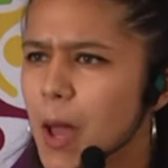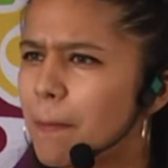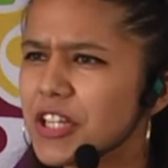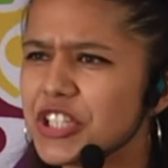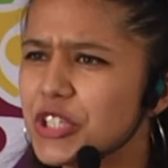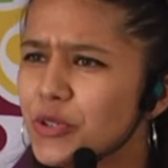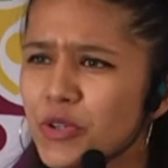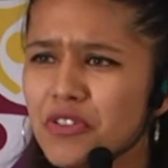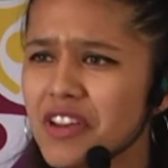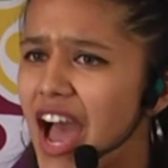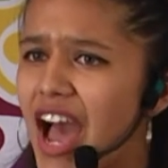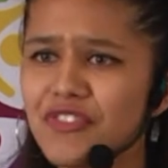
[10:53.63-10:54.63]
But you
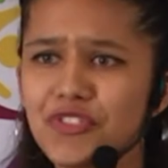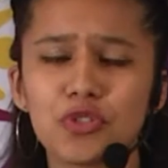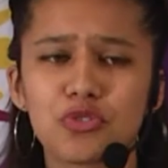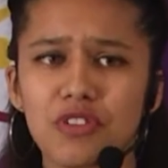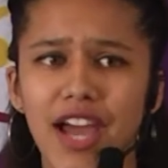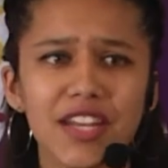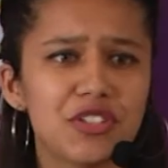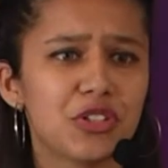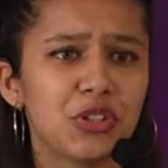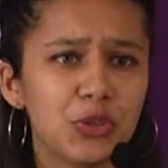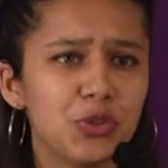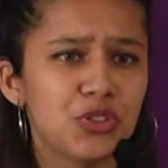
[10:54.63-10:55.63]
don't have to try to
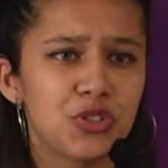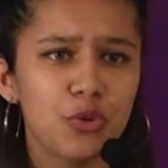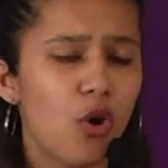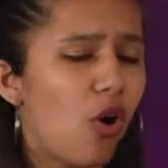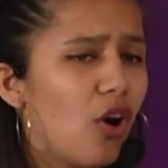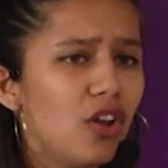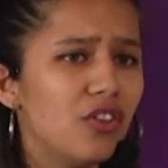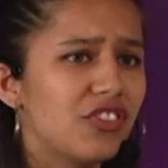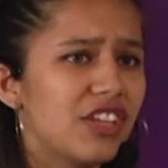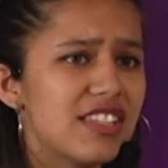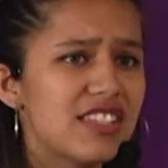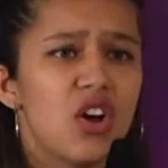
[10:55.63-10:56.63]
do all of
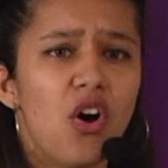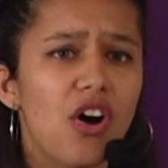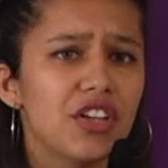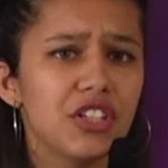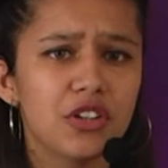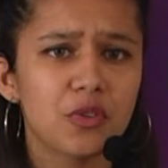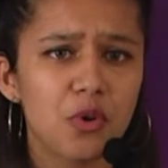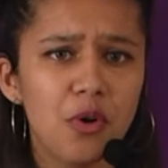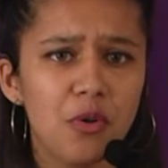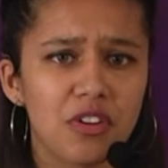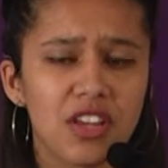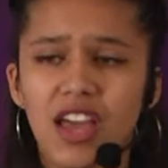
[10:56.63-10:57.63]
this on your
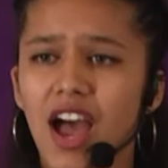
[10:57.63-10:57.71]
own